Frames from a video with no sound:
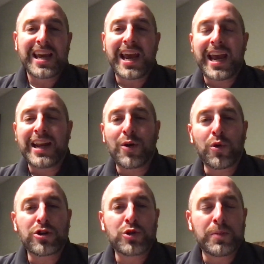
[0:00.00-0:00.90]
And in
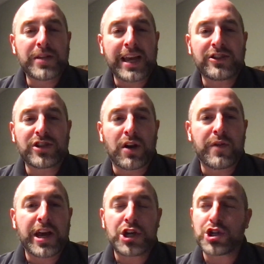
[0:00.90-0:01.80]
order to obtain
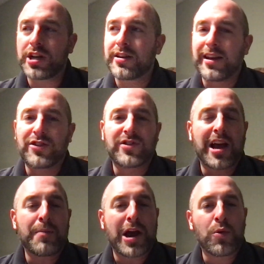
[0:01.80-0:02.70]
salvation, it's
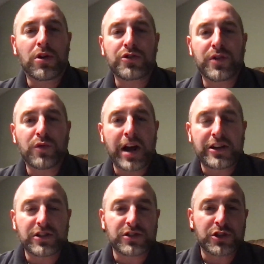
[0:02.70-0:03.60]
not by works of
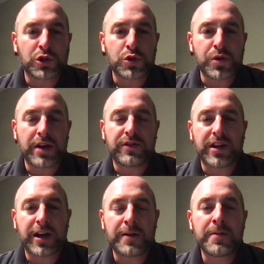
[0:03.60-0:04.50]
righteousness which we have
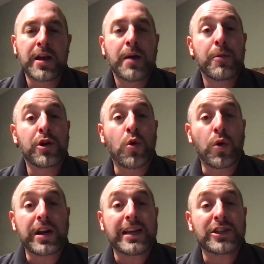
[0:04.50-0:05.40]
done, but
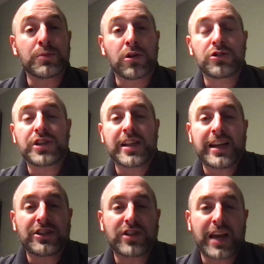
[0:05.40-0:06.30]
according to his mercy that
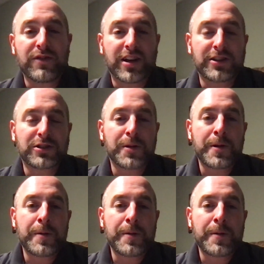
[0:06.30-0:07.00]
he saved us.